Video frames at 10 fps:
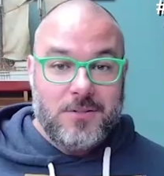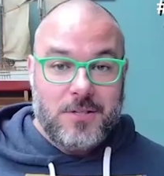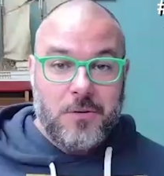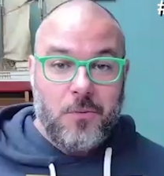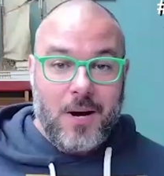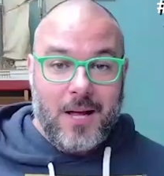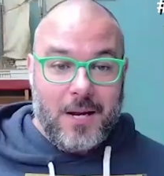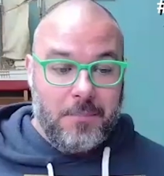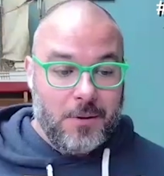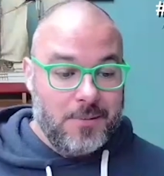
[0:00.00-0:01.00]
to do well out
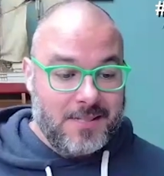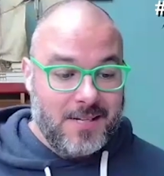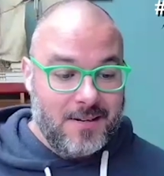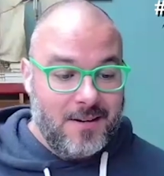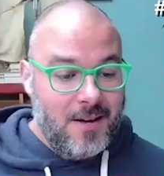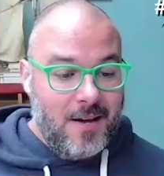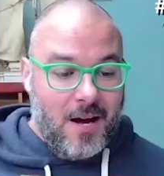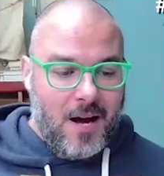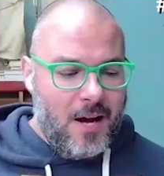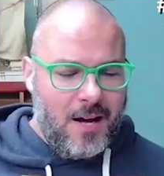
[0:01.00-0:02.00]
in Bloomington.
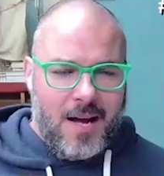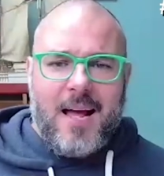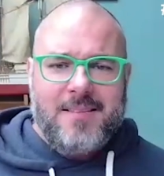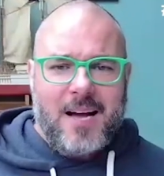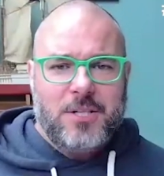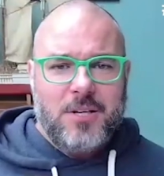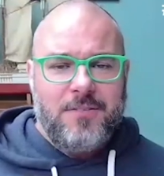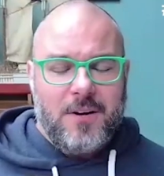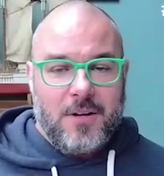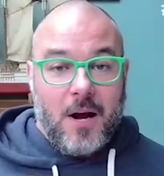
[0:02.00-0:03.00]
It's actually a
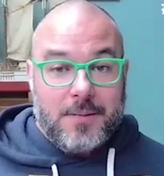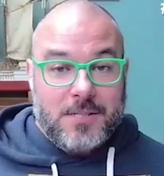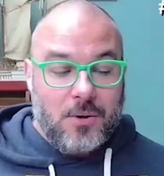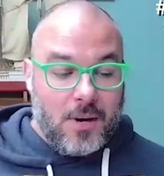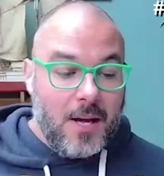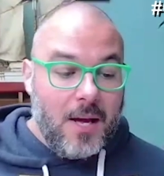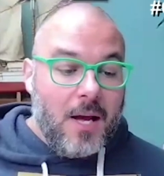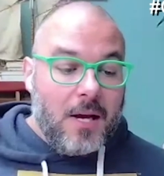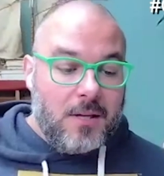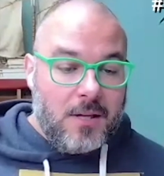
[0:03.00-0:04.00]
fairly common story.
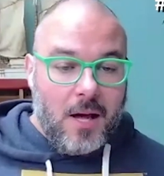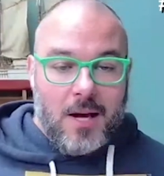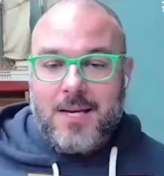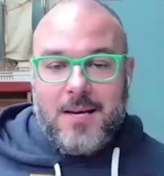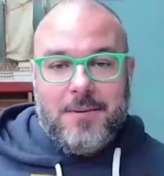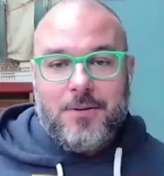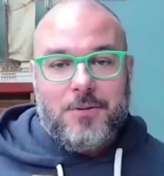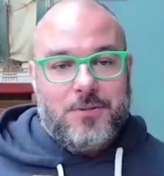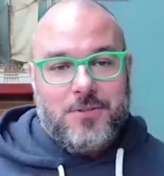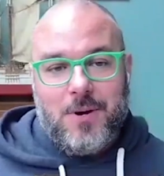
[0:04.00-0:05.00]
Give me the
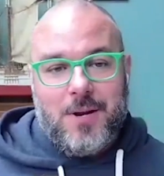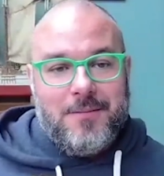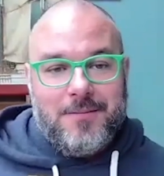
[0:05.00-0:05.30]
Hoosiers to win.